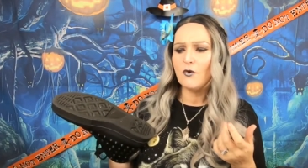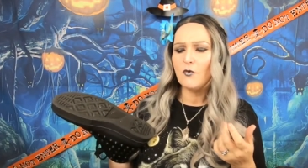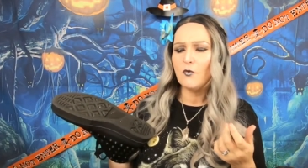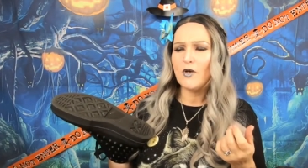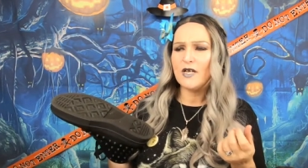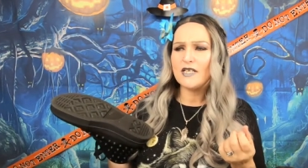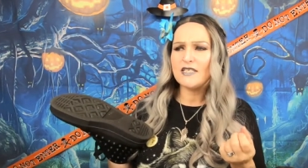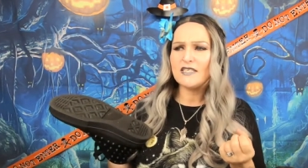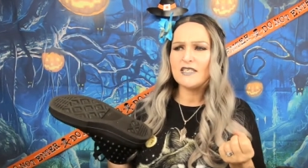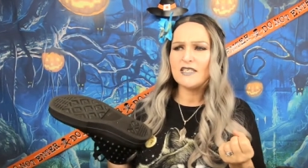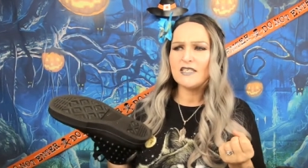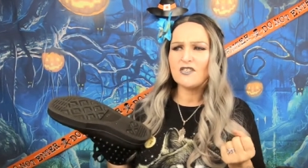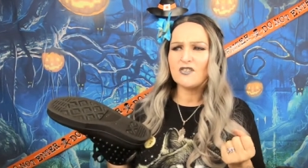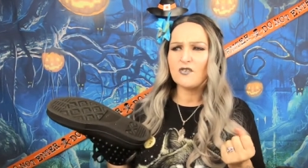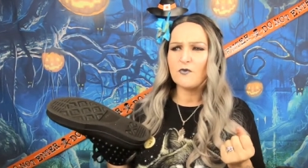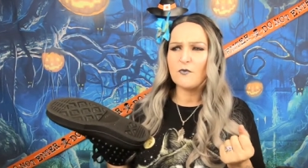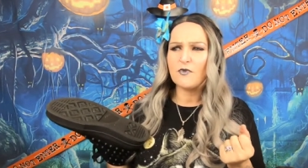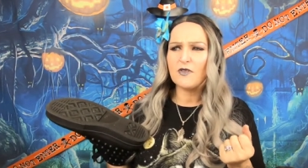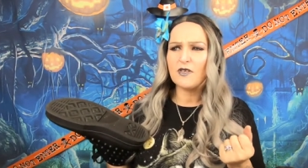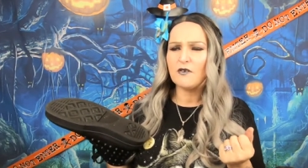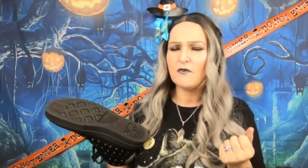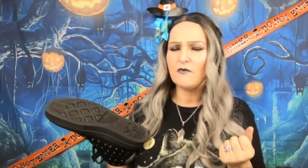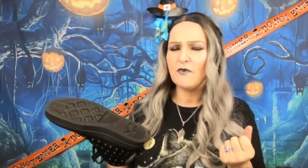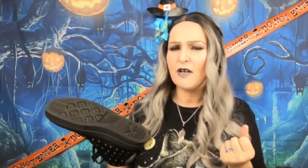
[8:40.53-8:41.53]
which is
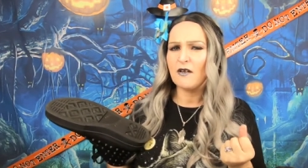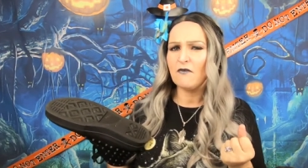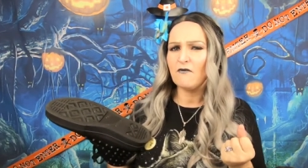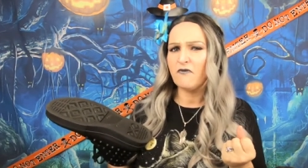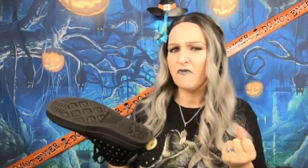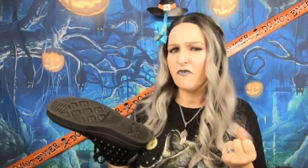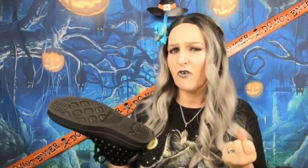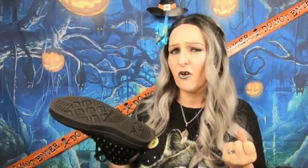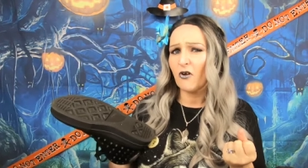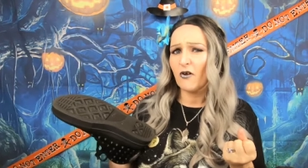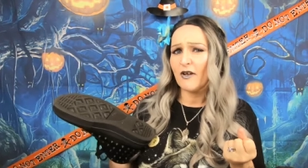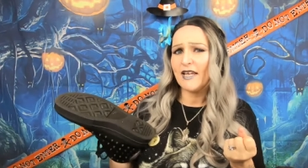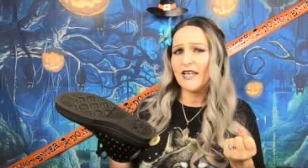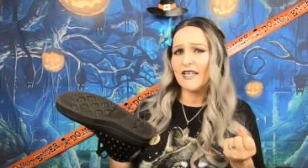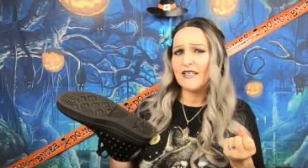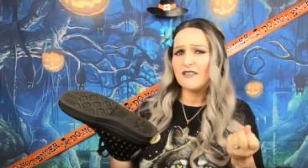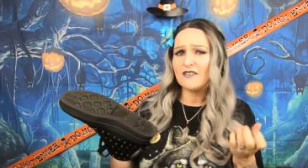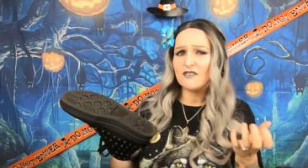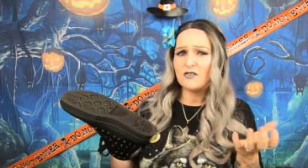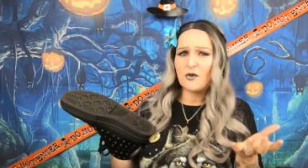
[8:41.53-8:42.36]
something around fourteen.